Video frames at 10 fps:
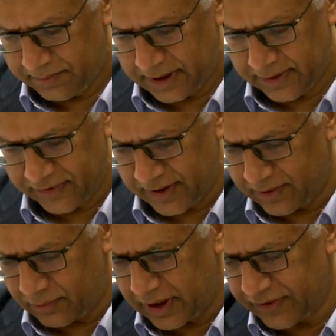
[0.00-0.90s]
because
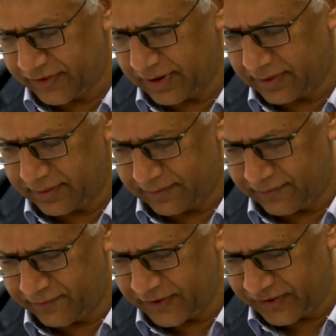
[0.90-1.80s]
otherwise they'll
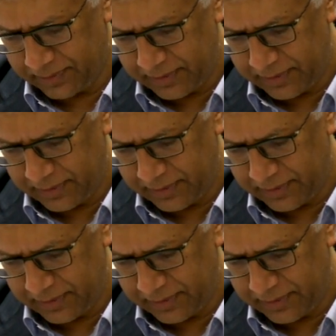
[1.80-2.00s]
visit